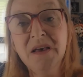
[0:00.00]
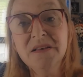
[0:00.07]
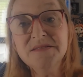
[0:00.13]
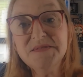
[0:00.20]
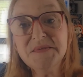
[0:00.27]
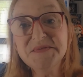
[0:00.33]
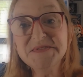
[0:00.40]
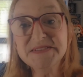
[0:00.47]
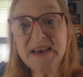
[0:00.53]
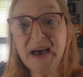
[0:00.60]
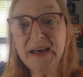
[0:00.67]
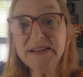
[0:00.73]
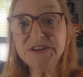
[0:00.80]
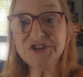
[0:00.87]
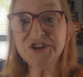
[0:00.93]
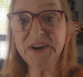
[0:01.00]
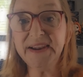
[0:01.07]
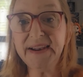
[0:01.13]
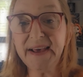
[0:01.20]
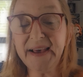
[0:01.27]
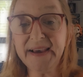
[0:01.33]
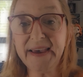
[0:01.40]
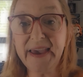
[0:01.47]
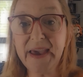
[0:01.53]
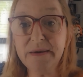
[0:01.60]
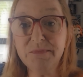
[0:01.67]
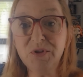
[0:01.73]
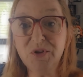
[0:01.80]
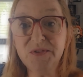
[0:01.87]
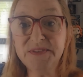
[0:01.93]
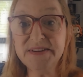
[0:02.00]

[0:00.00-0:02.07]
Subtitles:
So Scott, Jean, and Cable